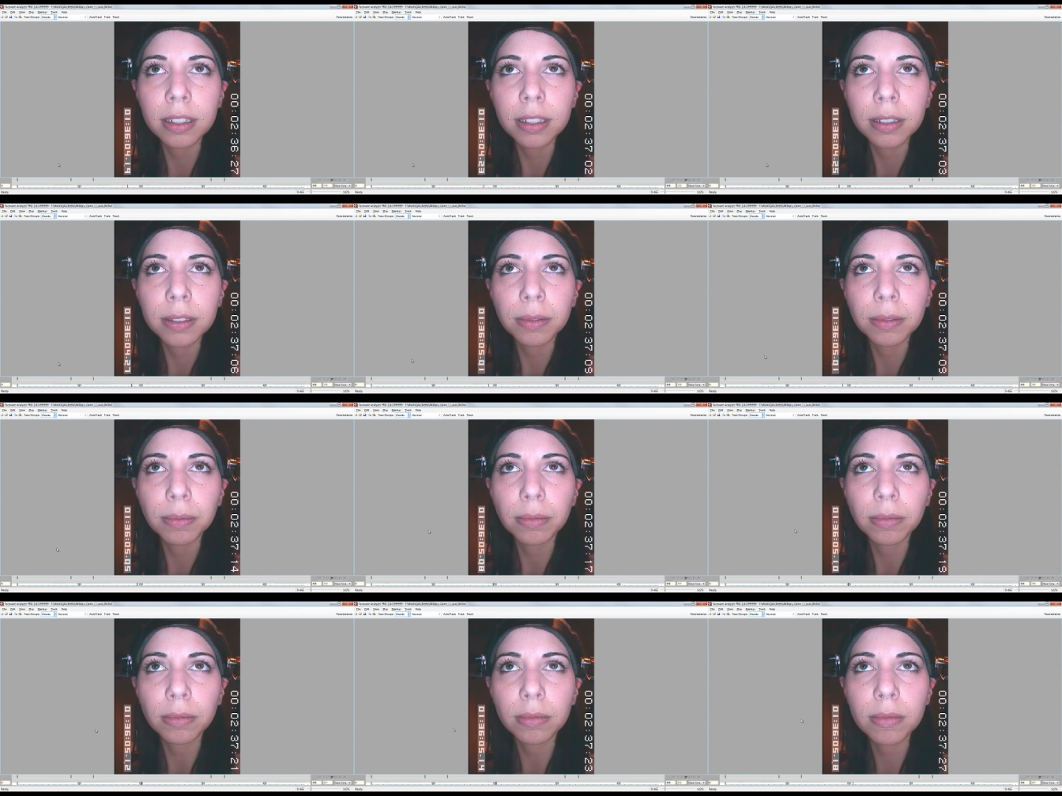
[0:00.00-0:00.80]
So now
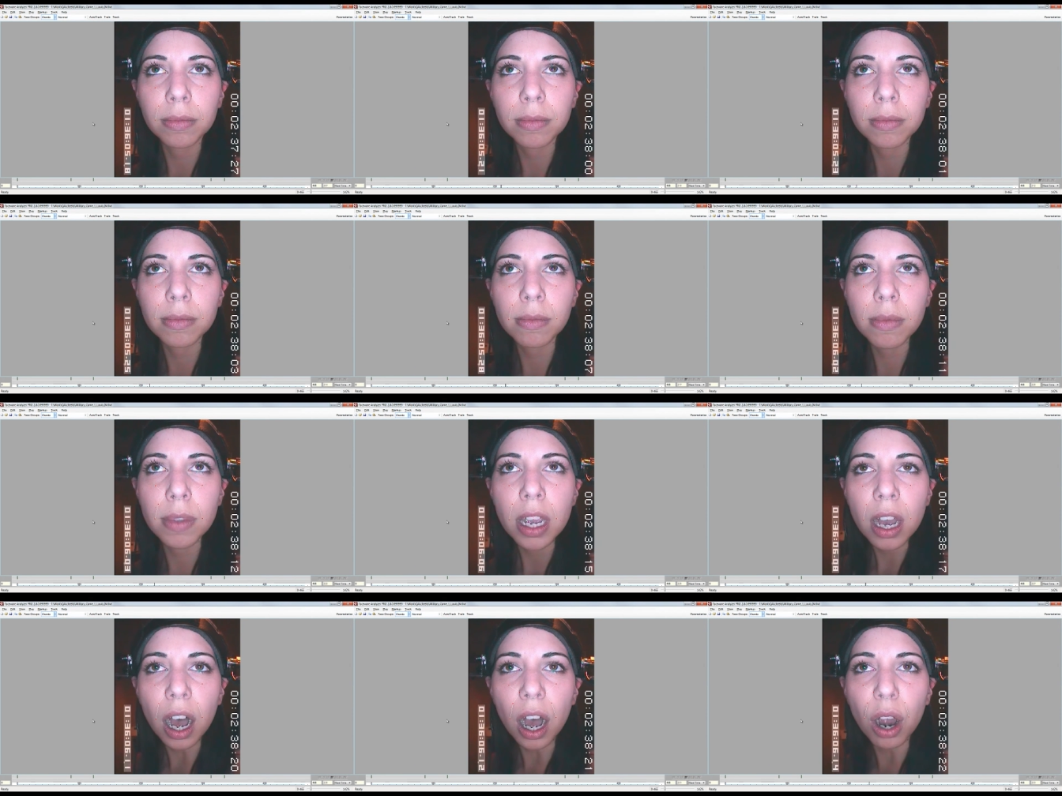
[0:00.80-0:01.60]
that you've seen
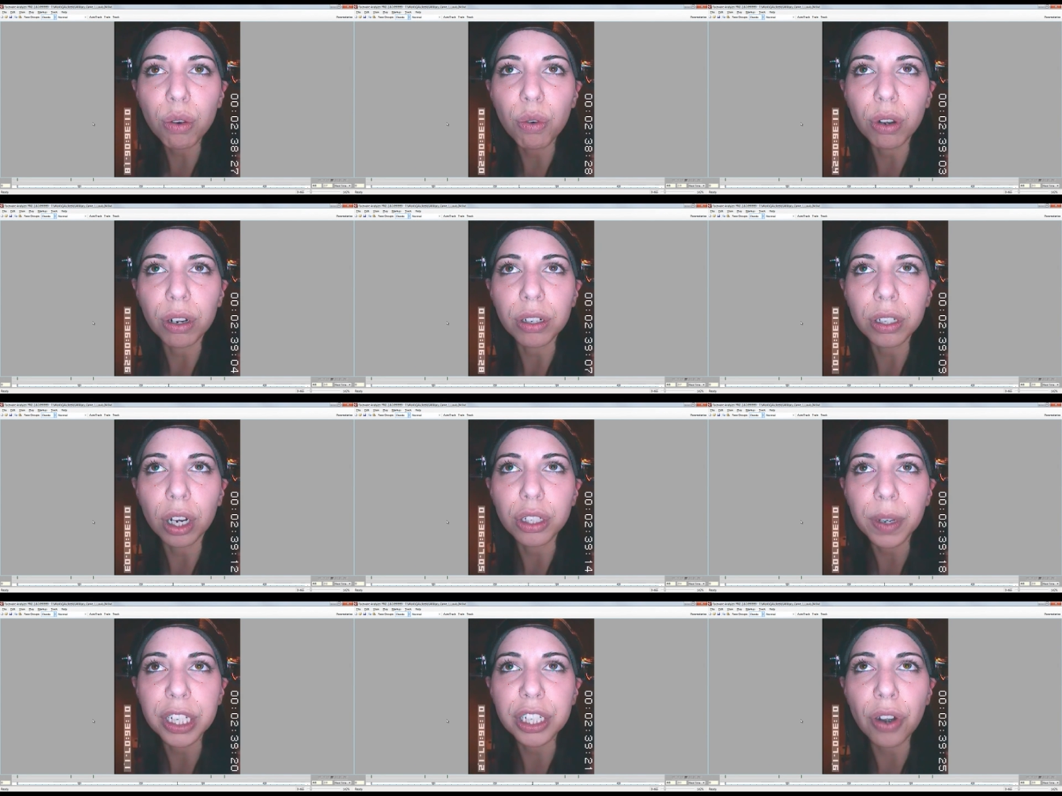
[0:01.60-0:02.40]
how to do this
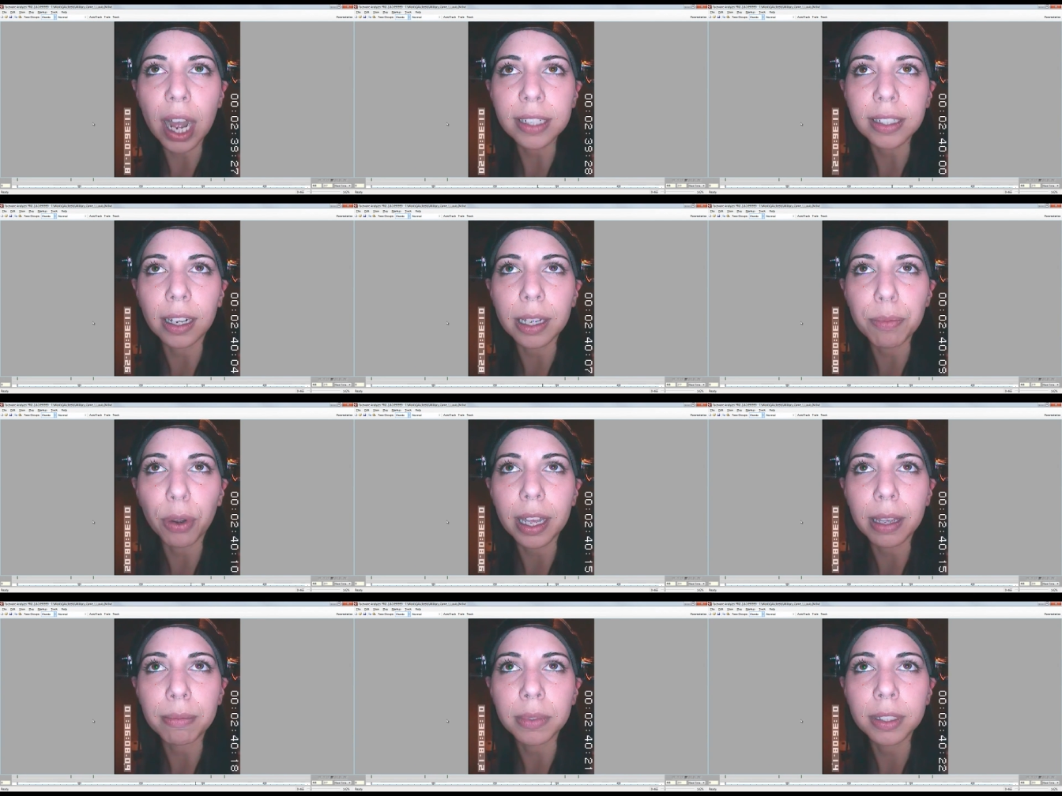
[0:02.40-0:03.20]
without
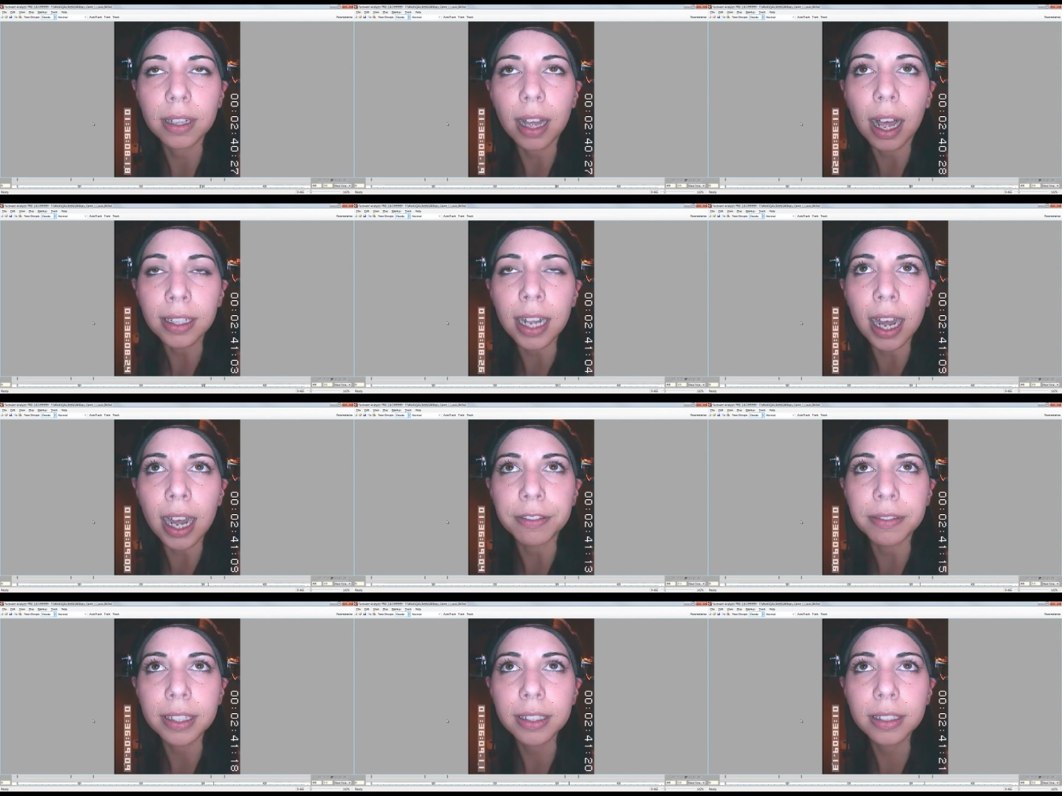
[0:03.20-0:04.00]
markers, we're going to
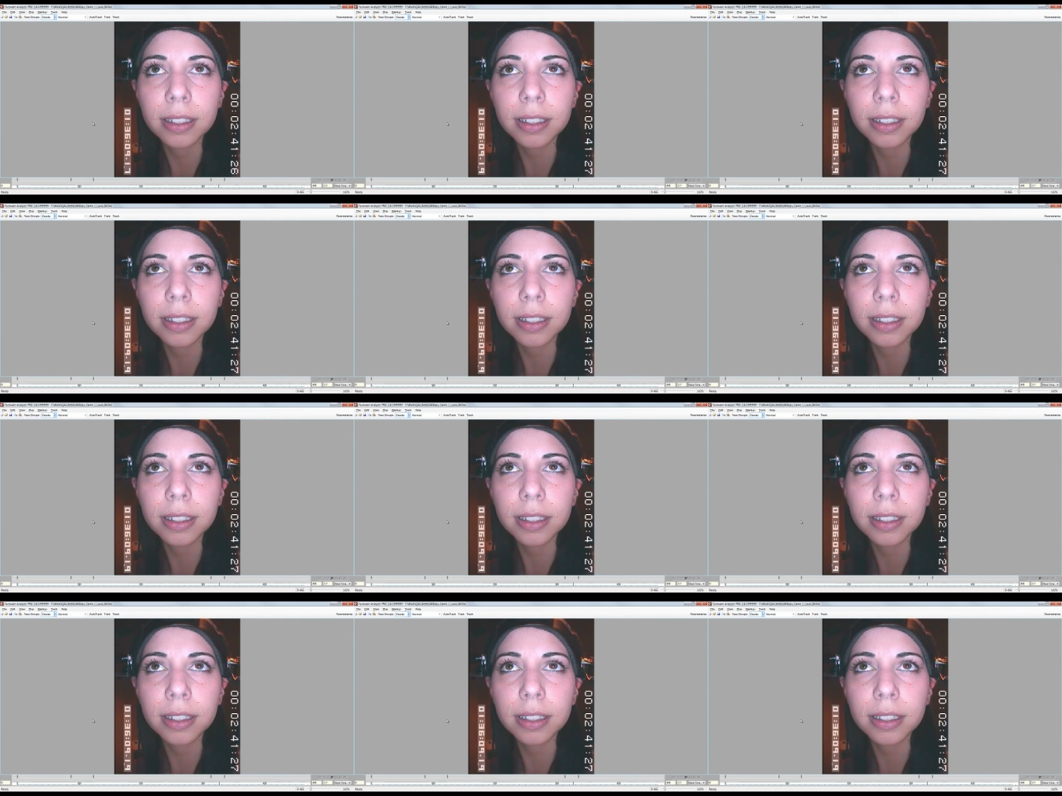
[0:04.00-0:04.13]
show you